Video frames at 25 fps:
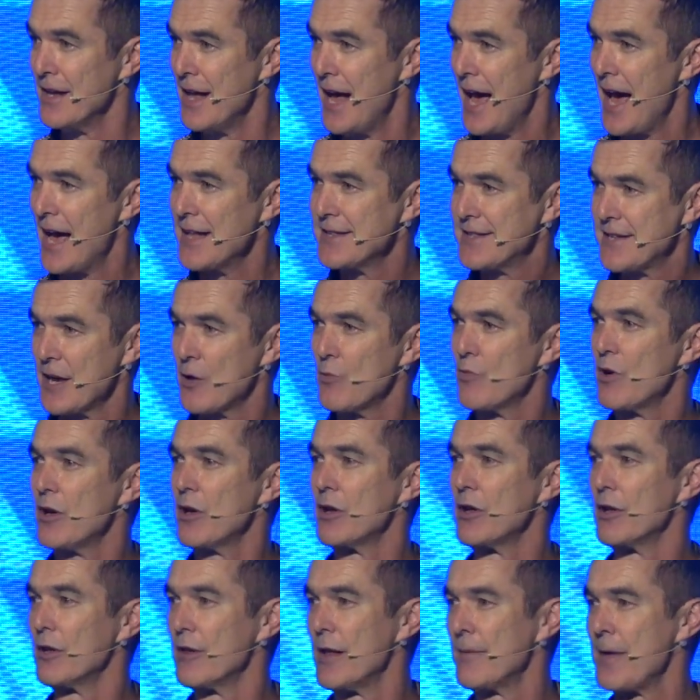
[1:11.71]
And so
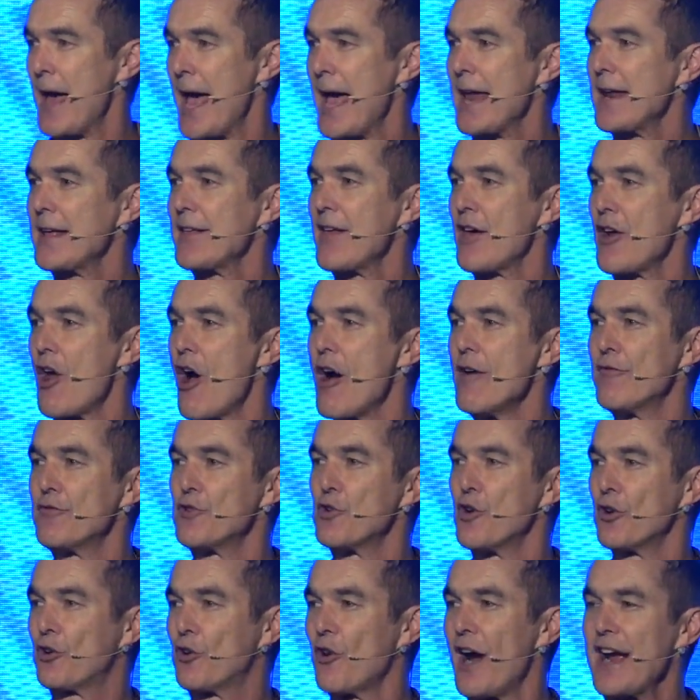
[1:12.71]
we'll be handing that over
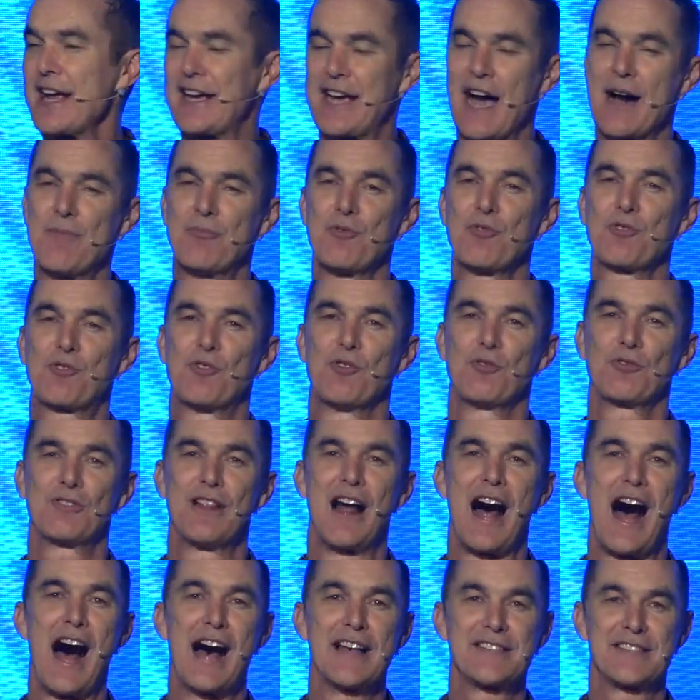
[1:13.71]
to a great couple called
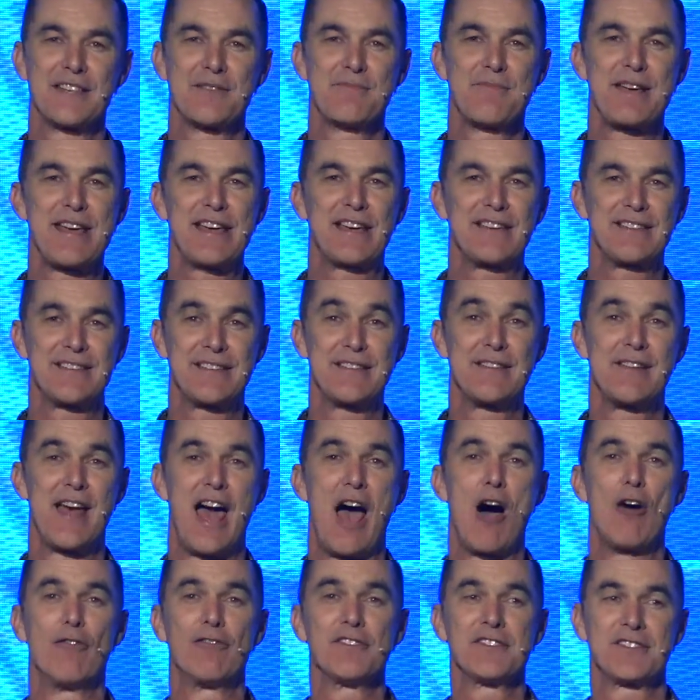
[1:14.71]
Lars and Megas
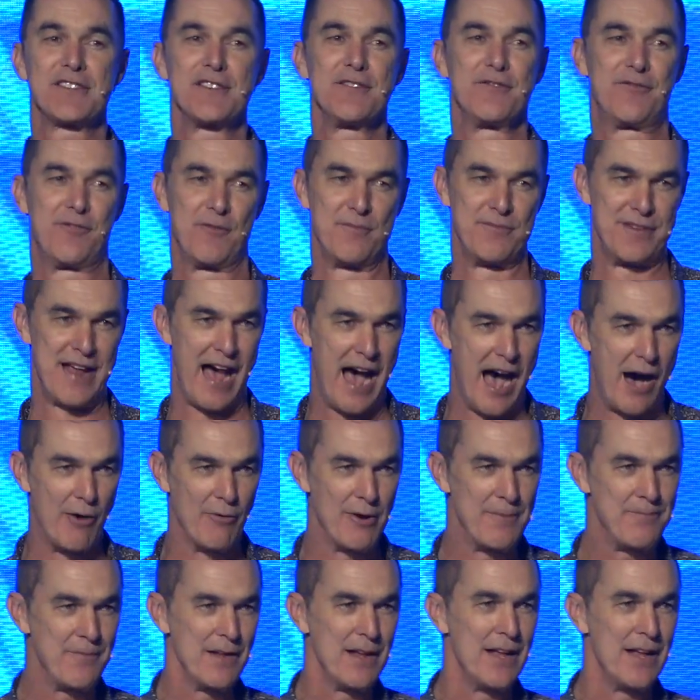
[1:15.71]
Halverson from Darwin